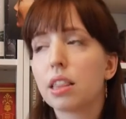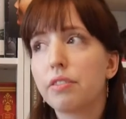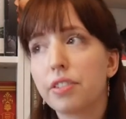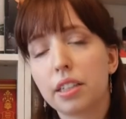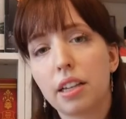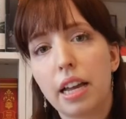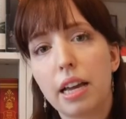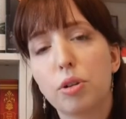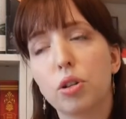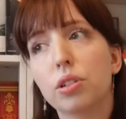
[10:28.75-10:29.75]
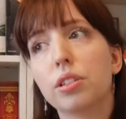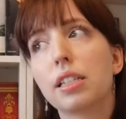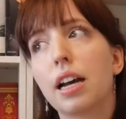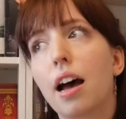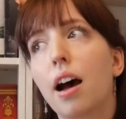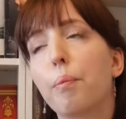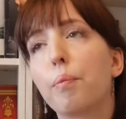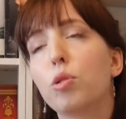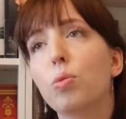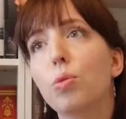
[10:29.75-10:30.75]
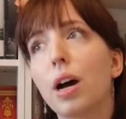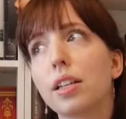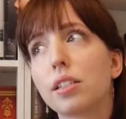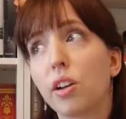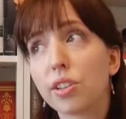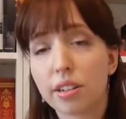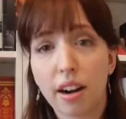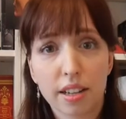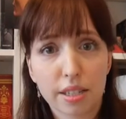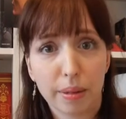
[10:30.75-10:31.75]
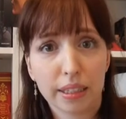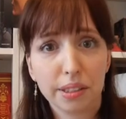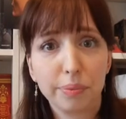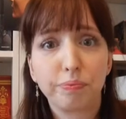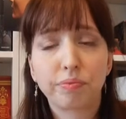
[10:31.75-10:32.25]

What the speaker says: living in the neighborhood who has lost her husband